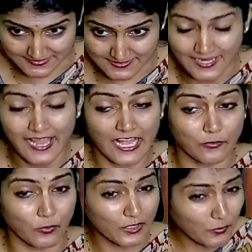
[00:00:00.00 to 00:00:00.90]
And
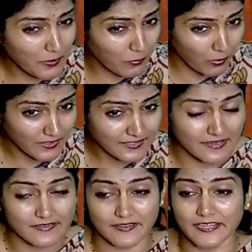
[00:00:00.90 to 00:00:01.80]
what we want is
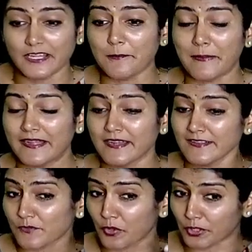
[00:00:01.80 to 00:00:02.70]
independence
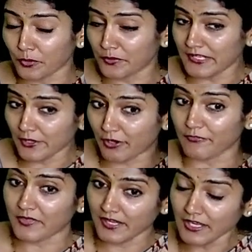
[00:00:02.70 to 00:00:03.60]
not only of
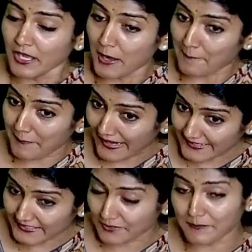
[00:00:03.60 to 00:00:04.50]
the mind,
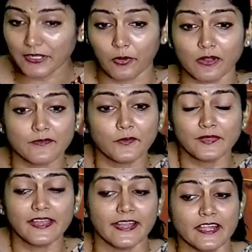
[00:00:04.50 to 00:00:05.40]
but also the
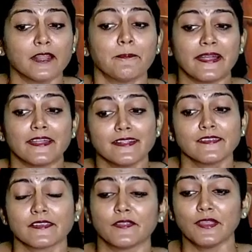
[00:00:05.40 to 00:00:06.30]
independence in
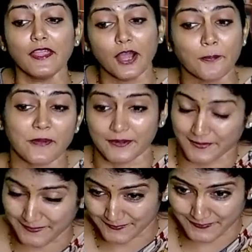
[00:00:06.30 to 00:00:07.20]
the appearance.